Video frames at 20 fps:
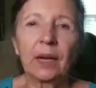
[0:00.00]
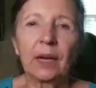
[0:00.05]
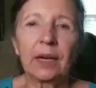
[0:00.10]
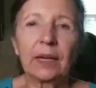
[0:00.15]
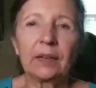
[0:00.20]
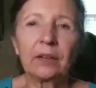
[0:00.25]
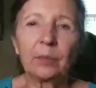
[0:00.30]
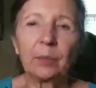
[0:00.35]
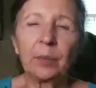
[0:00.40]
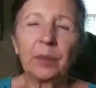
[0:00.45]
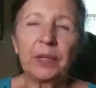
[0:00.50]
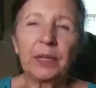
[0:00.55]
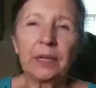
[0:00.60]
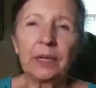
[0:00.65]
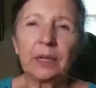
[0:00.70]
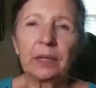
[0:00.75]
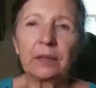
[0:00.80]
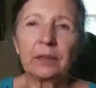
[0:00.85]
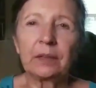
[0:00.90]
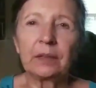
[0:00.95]
I have
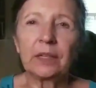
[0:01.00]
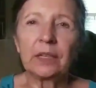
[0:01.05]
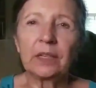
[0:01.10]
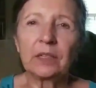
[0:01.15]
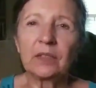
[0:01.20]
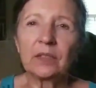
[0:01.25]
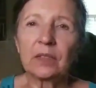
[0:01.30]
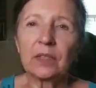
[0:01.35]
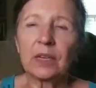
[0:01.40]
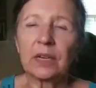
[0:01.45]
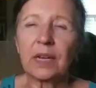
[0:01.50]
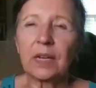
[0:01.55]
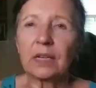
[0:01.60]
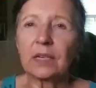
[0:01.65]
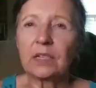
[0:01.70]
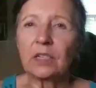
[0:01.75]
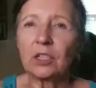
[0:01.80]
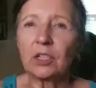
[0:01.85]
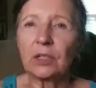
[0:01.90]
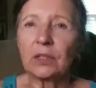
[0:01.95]
plenty of things that I
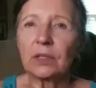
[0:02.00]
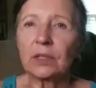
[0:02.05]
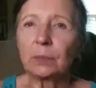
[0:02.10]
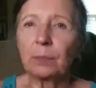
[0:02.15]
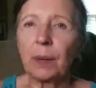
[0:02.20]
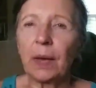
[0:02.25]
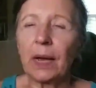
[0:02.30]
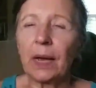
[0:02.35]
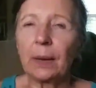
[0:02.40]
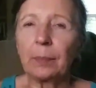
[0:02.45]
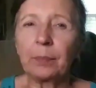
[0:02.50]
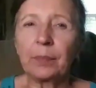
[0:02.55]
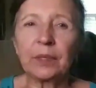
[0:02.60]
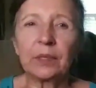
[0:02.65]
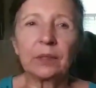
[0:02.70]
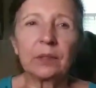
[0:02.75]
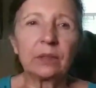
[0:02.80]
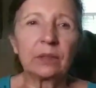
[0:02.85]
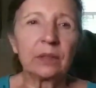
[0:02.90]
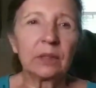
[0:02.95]
can just pop
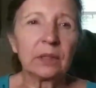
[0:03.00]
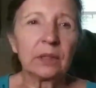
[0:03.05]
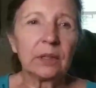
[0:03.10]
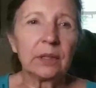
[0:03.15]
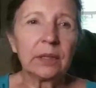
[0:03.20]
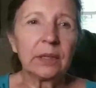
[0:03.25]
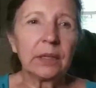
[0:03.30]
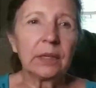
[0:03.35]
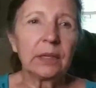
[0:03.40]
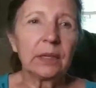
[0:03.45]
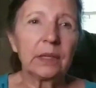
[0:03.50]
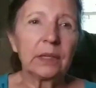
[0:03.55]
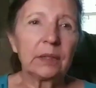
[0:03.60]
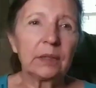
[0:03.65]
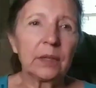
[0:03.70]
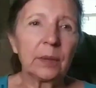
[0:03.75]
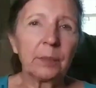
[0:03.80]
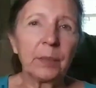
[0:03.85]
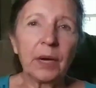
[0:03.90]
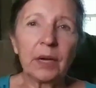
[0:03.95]
in
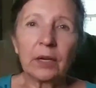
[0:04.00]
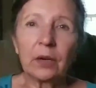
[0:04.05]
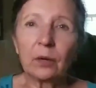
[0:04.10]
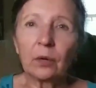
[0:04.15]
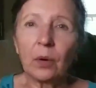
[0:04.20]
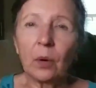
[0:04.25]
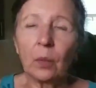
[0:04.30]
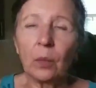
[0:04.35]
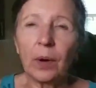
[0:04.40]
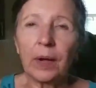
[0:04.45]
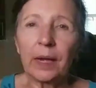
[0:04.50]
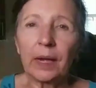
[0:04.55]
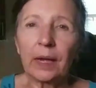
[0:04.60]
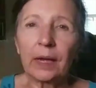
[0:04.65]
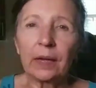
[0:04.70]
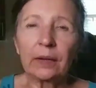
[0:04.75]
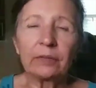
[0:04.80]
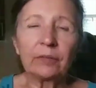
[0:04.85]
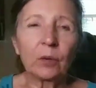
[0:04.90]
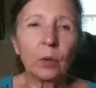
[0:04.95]
in the
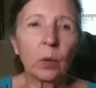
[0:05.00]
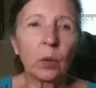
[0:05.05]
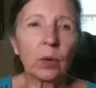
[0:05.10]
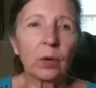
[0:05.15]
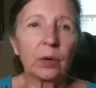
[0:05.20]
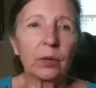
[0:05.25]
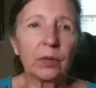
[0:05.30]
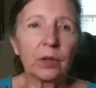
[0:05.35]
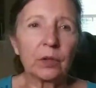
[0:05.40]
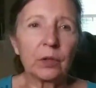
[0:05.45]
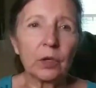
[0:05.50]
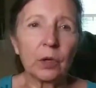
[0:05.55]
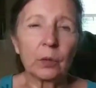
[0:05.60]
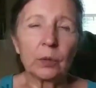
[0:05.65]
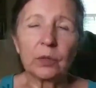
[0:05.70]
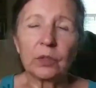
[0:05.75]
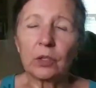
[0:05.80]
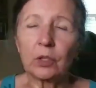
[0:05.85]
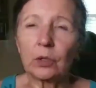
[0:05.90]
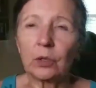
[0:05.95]
microwave or the
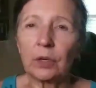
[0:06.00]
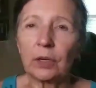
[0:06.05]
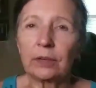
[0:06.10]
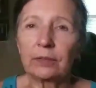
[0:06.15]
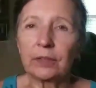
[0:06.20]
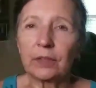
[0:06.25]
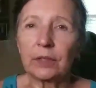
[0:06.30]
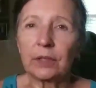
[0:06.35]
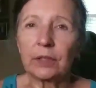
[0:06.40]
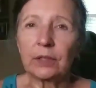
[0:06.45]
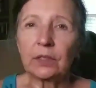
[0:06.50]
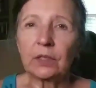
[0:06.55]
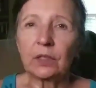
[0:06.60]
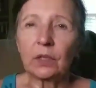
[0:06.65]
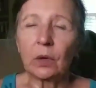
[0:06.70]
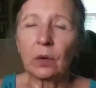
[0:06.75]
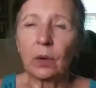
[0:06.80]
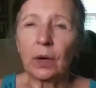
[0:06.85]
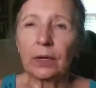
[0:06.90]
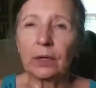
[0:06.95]
toaster oven
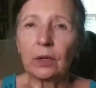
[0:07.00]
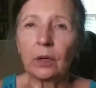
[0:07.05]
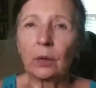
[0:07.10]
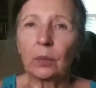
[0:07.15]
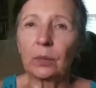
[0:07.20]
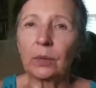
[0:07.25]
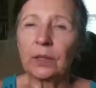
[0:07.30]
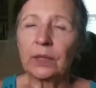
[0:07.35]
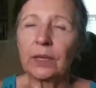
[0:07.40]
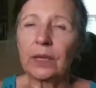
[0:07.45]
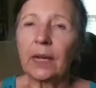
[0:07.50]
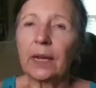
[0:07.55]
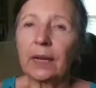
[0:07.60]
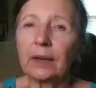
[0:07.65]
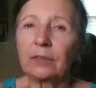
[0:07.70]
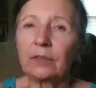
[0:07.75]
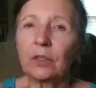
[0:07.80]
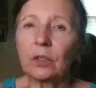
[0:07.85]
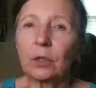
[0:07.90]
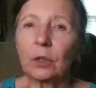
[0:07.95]
so I don't really
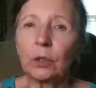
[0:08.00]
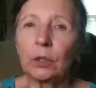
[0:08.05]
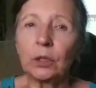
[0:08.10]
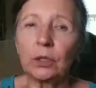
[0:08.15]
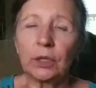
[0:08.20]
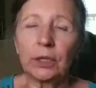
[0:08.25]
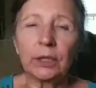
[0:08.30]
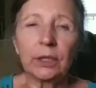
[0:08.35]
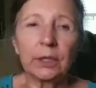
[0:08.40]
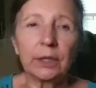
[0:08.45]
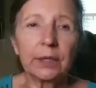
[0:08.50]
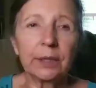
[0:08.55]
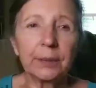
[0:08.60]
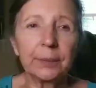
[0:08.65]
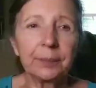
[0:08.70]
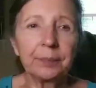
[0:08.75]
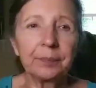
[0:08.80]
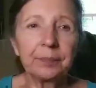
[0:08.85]
have to cook.